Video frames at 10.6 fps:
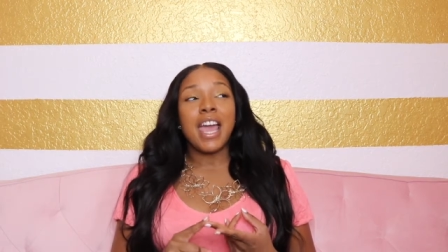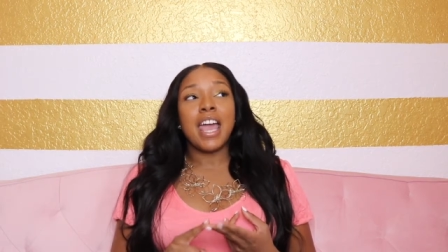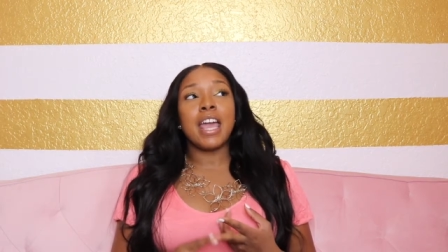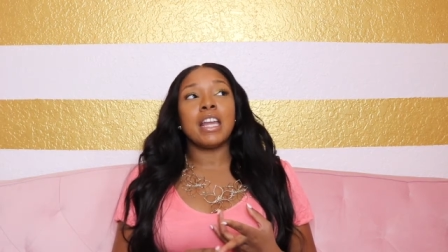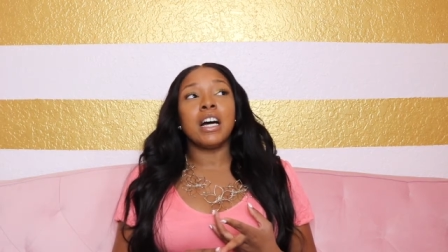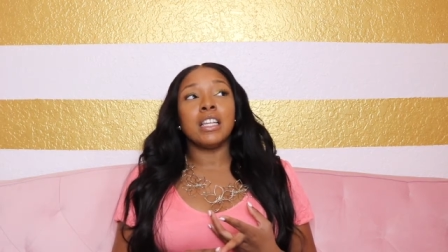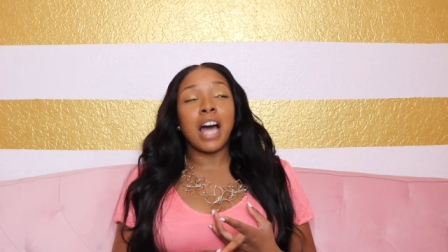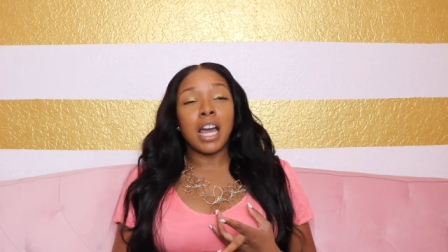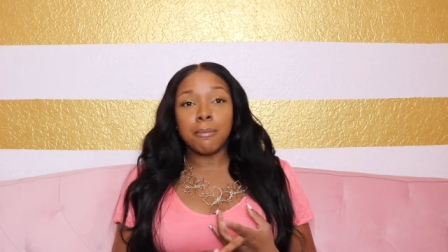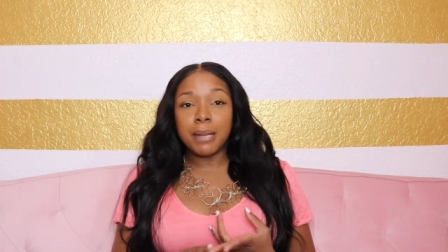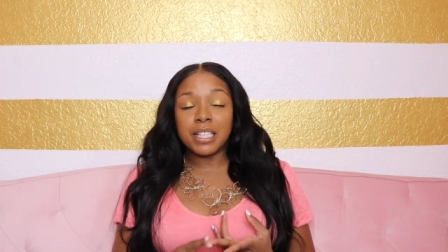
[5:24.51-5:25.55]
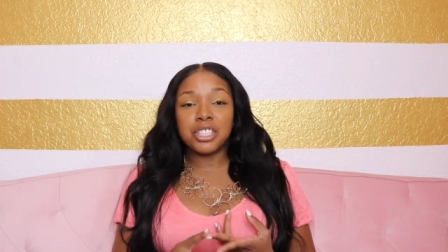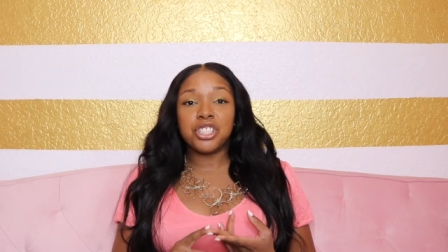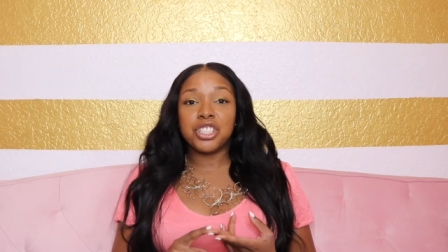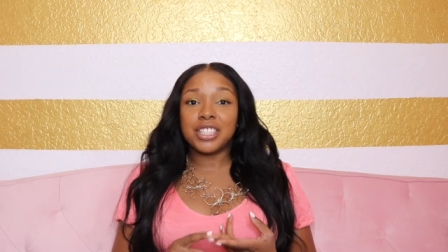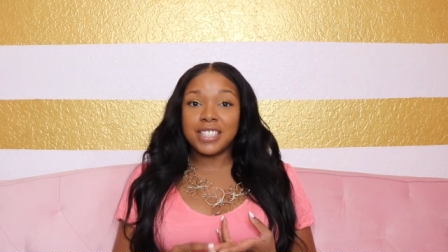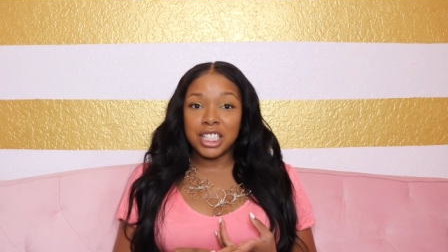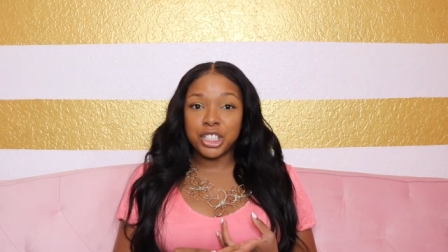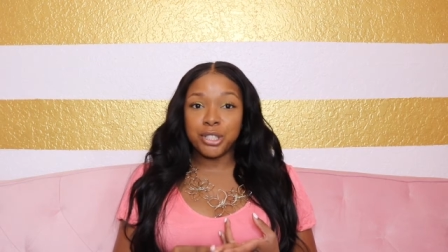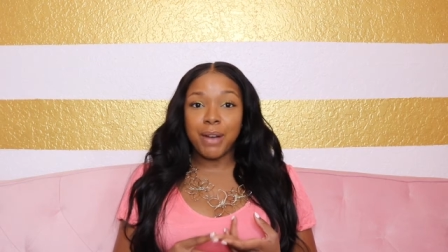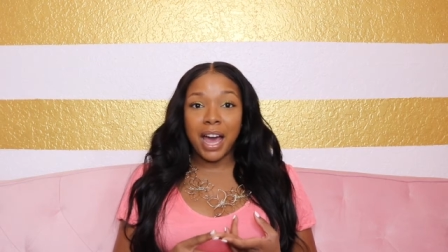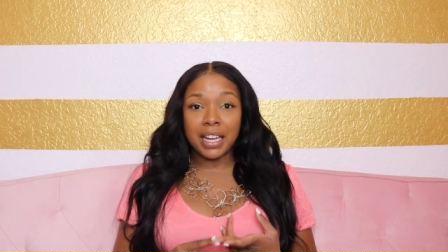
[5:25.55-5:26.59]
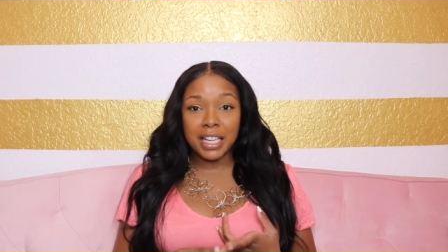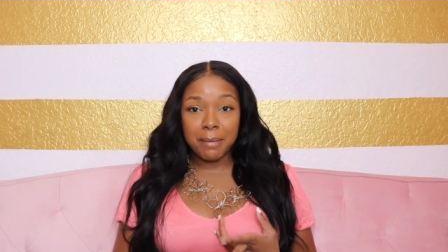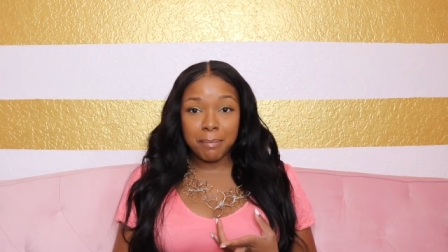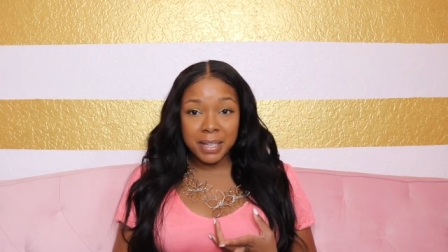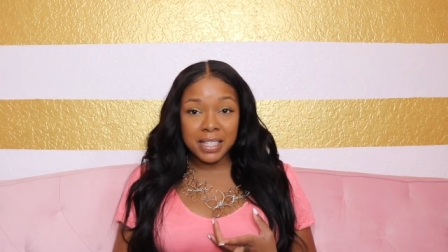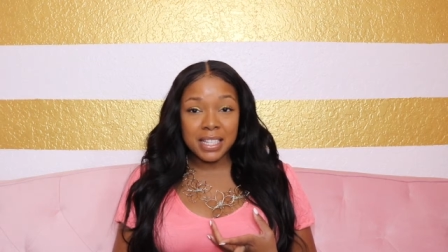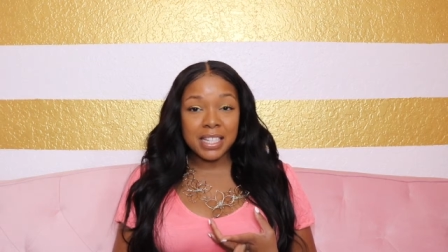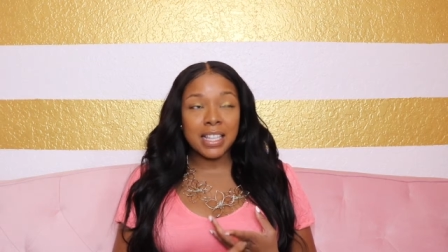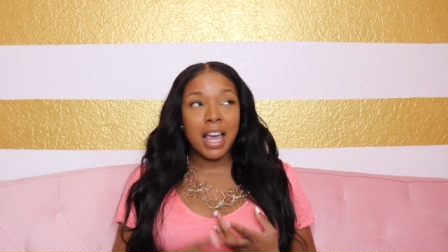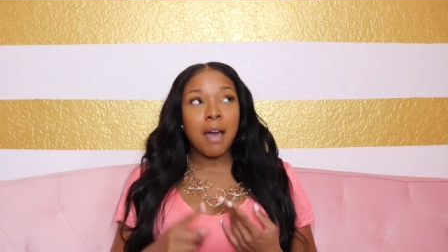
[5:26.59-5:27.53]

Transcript: And a lot of places just teach you how to get business,